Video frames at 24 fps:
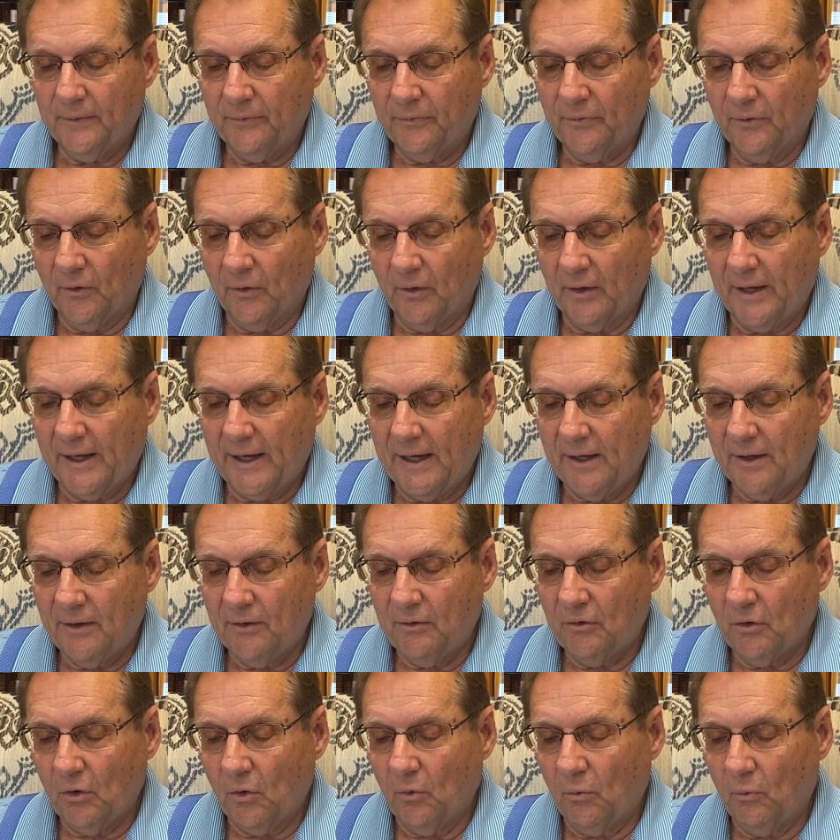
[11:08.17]
the
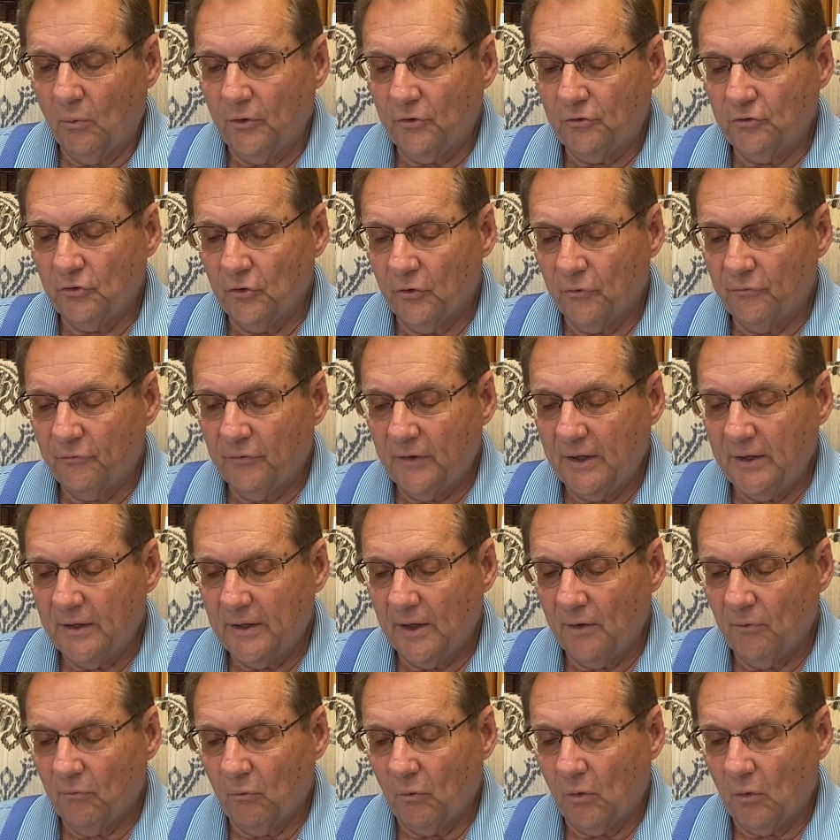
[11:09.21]
land on which your feet have